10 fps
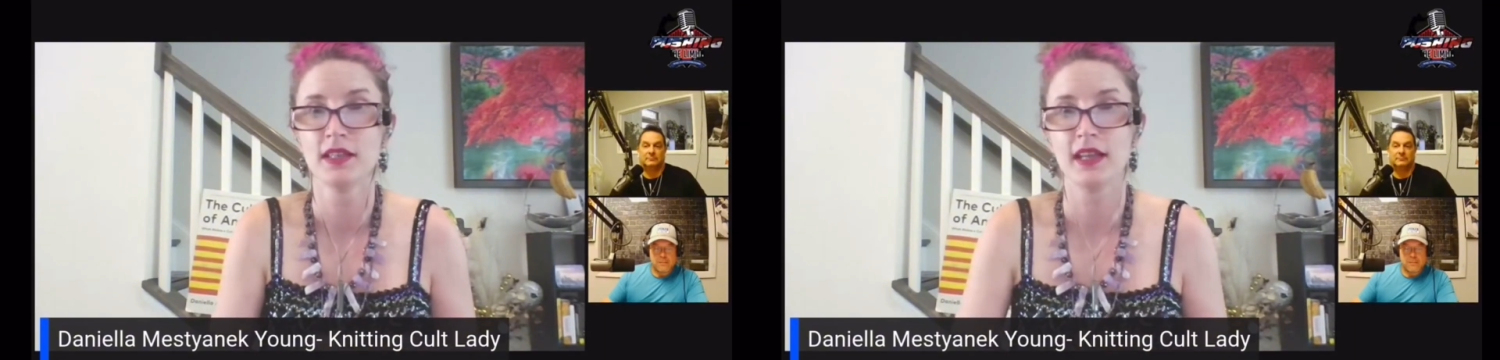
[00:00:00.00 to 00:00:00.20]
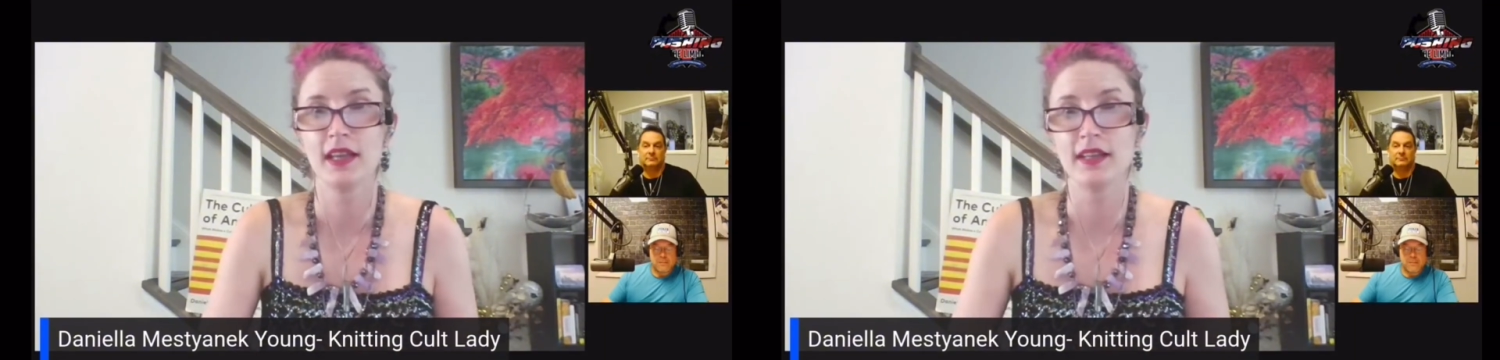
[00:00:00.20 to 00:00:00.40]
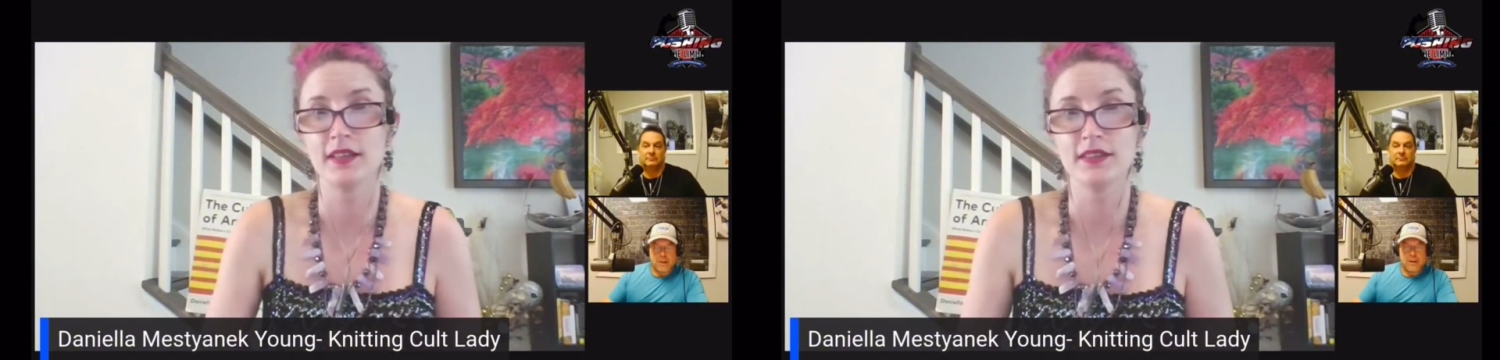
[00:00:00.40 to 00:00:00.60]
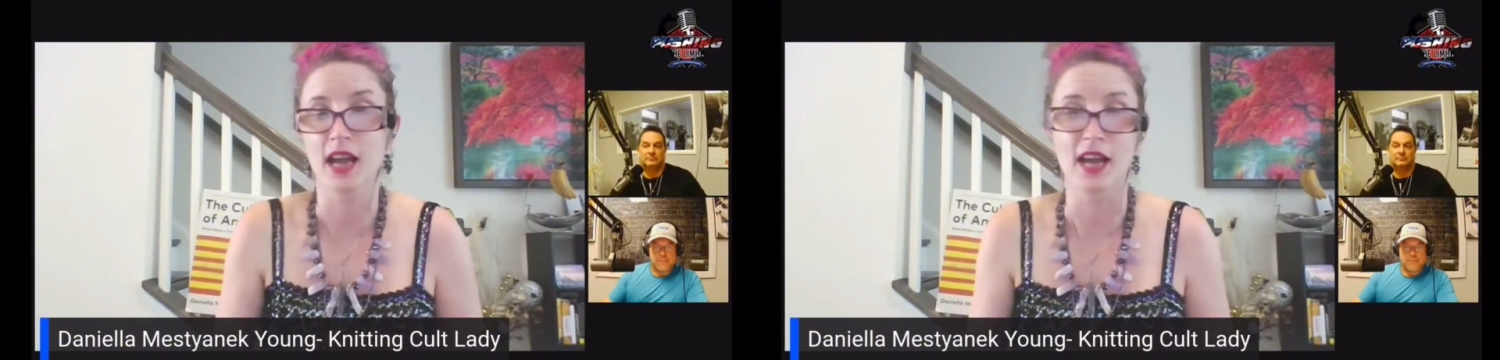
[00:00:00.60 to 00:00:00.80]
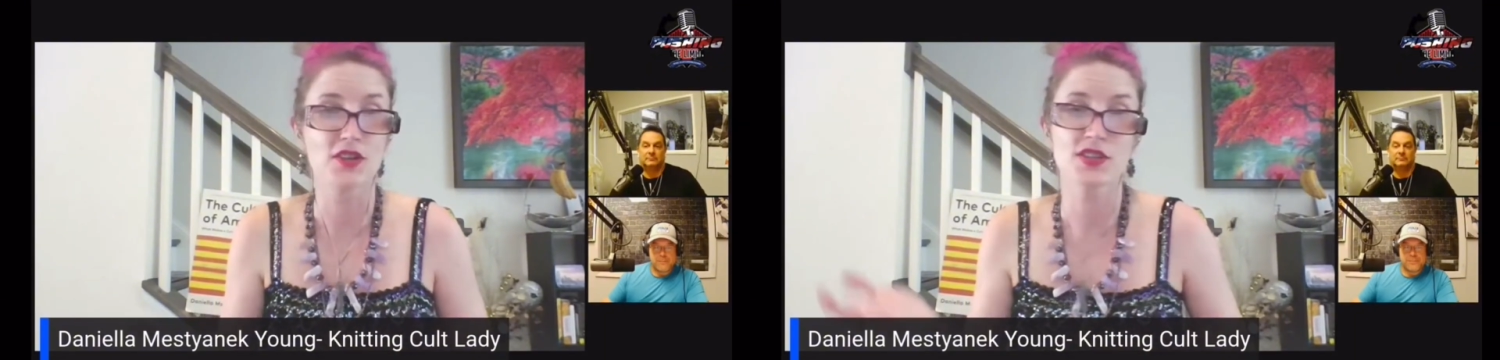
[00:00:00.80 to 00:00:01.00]
And
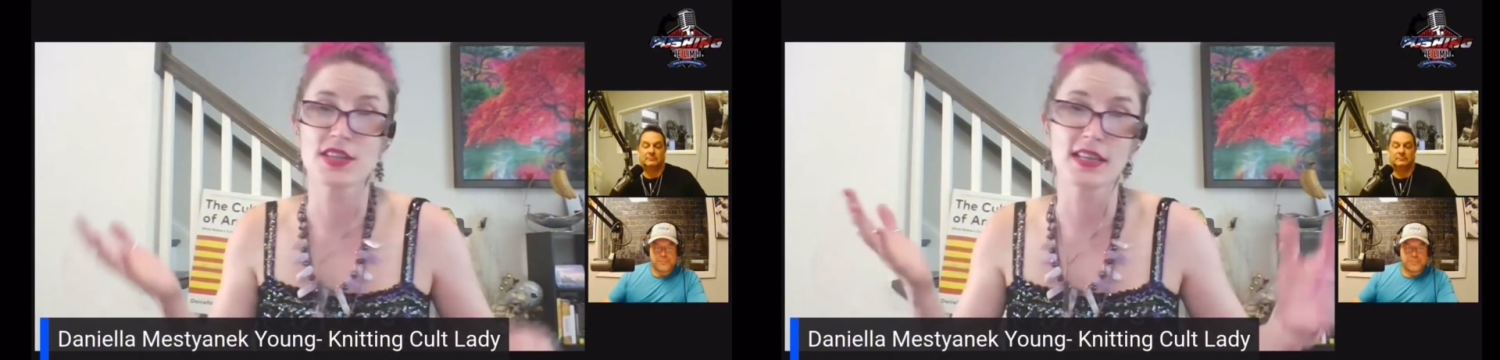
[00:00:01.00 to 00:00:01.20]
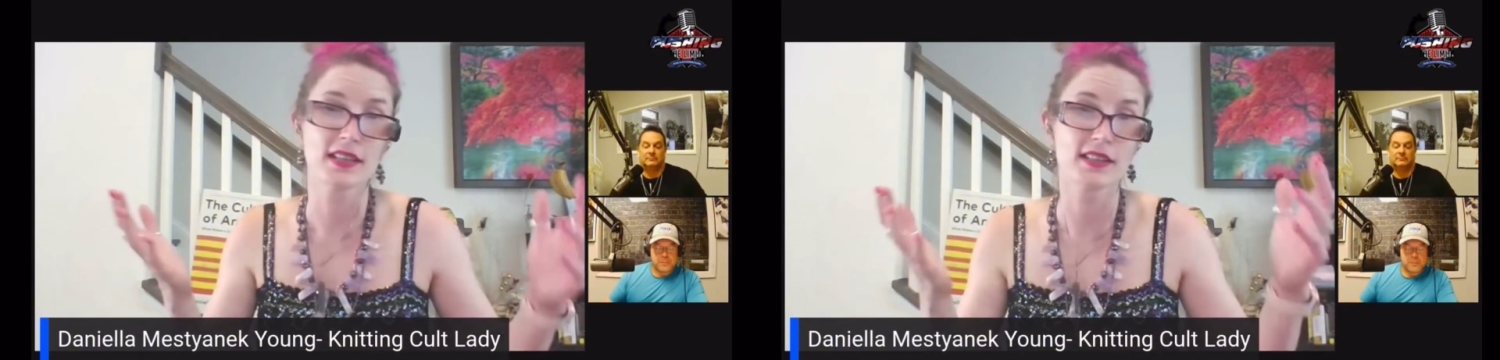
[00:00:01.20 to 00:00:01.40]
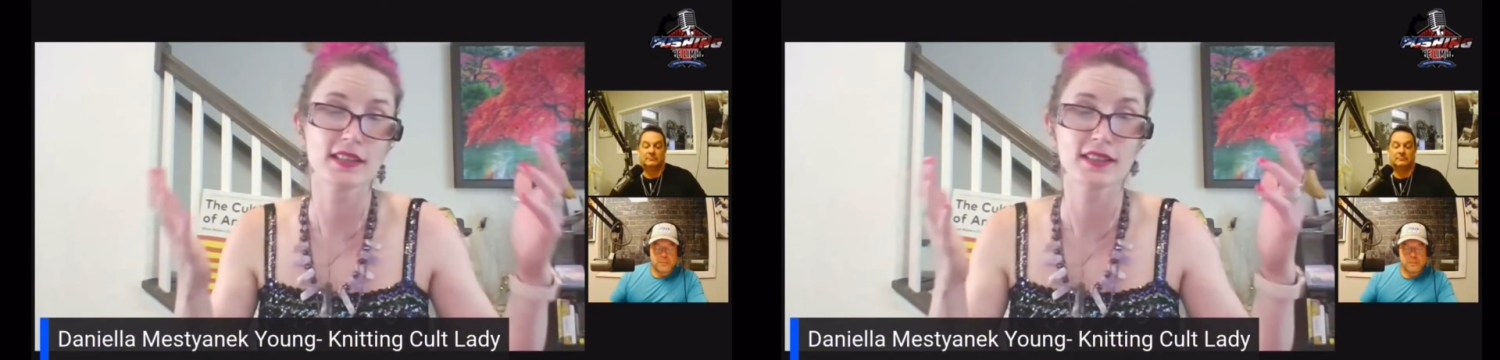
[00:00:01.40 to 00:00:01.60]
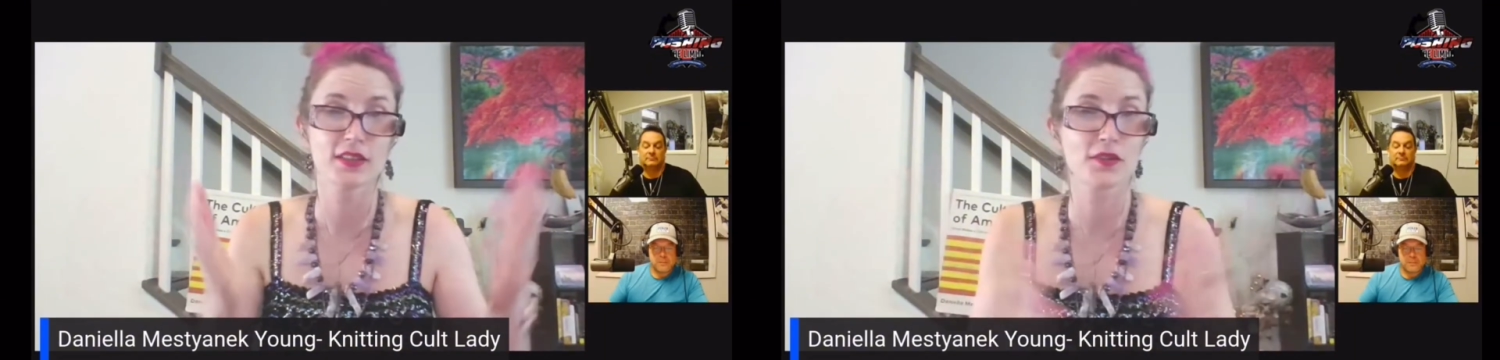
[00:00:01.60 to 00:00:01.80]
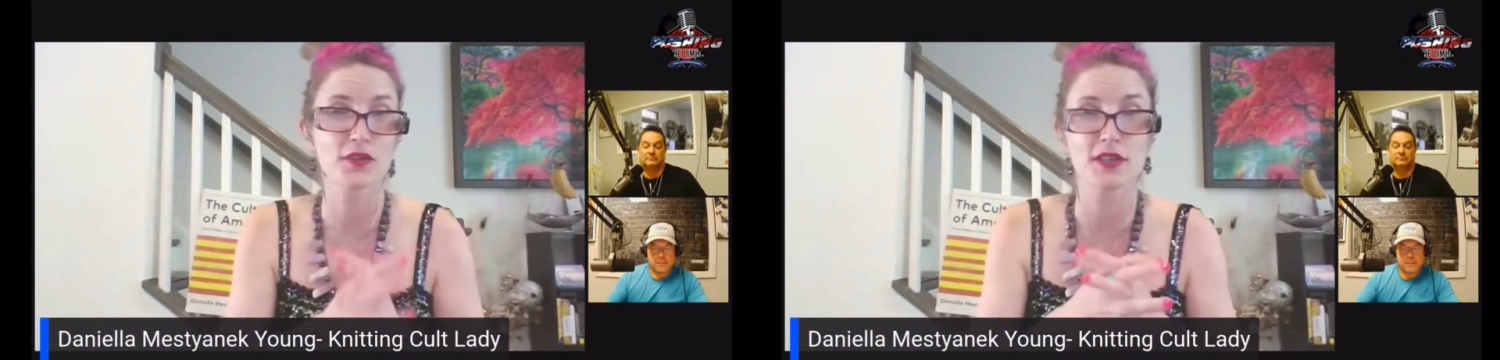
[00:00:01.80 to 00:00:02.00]
I just think,
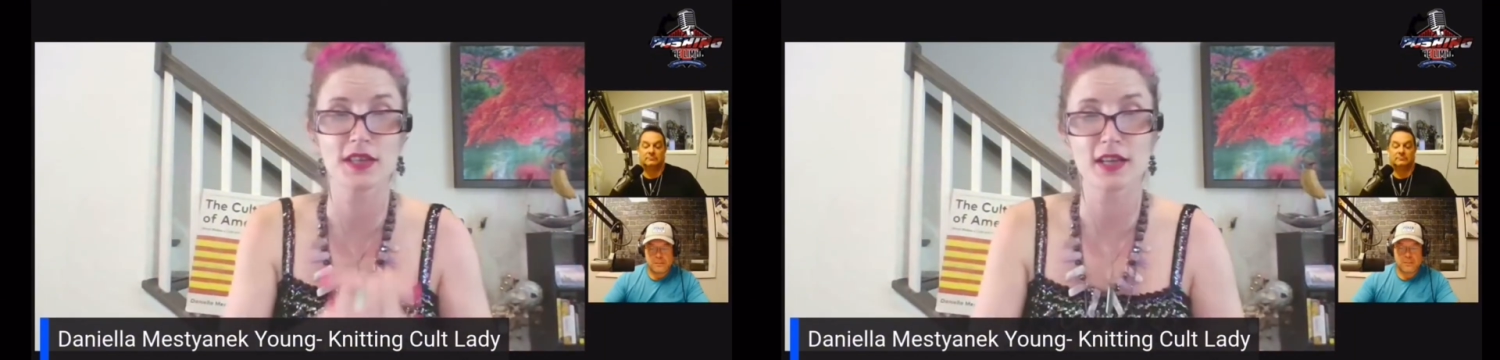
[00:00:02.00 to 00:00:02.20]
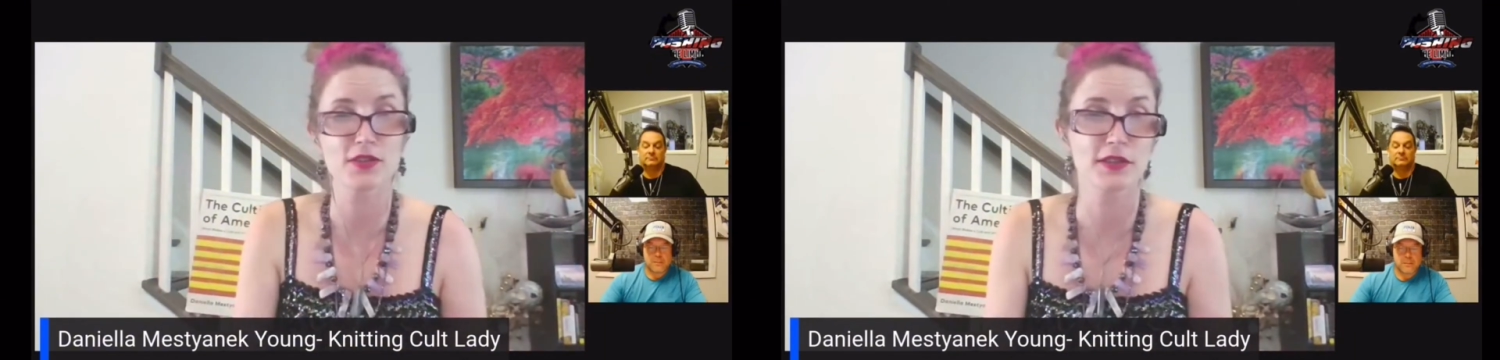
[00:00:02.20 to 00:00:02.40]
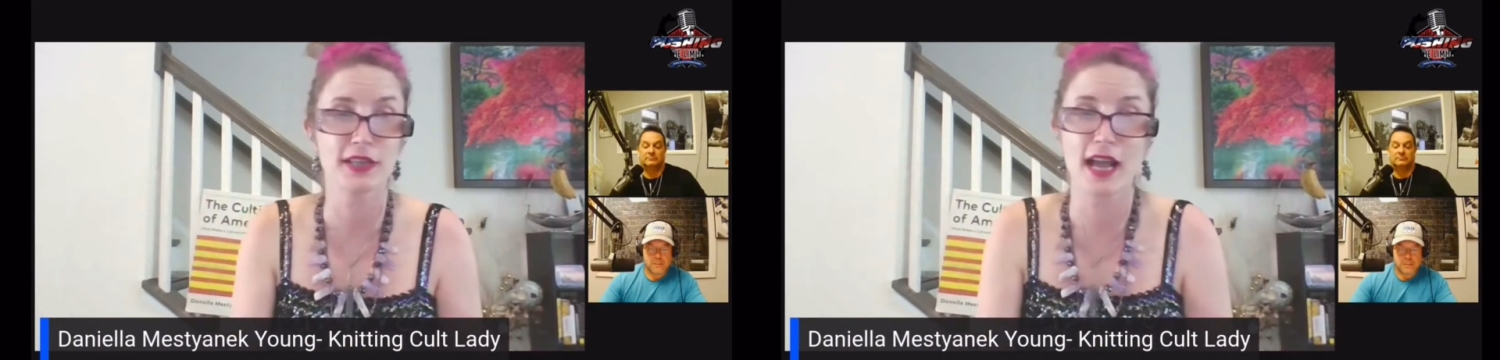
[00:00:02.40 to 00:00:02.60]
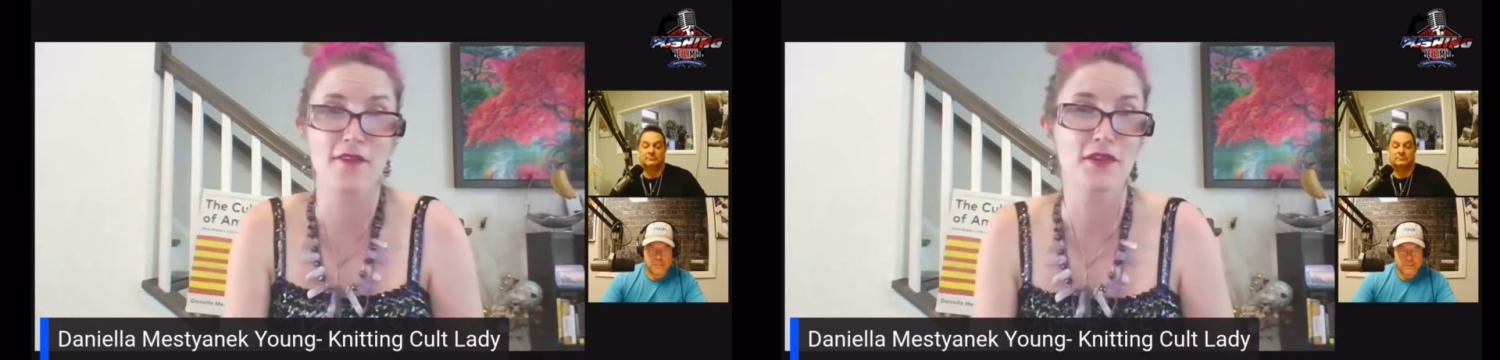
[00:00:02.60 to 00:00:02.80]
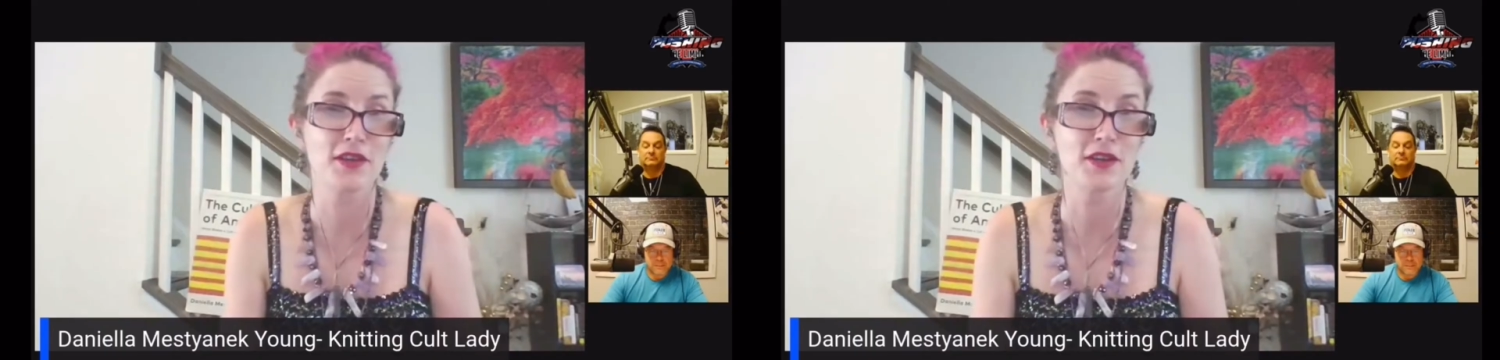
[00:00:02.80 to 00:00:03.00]
look, for the next
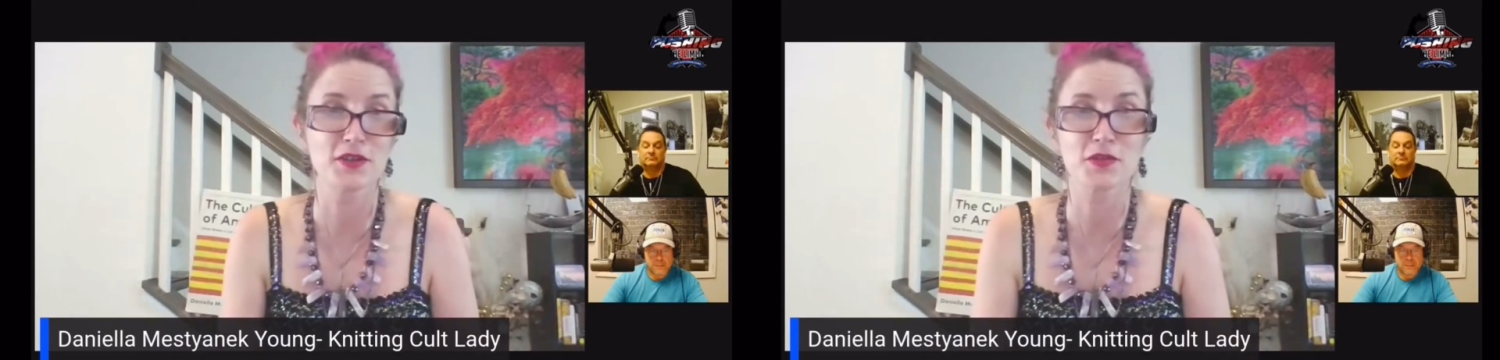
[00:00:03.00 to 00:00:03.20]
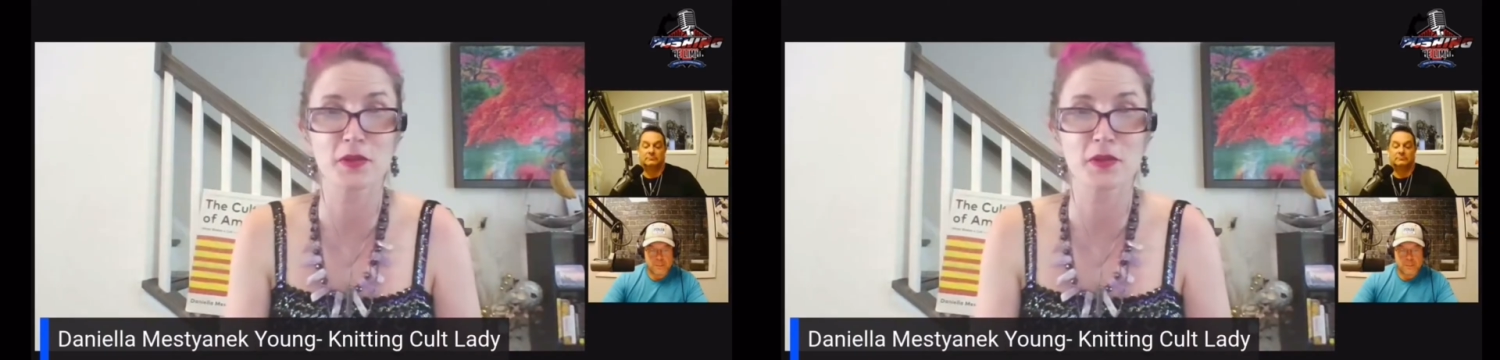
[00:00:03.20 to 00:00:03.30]
3.5 years,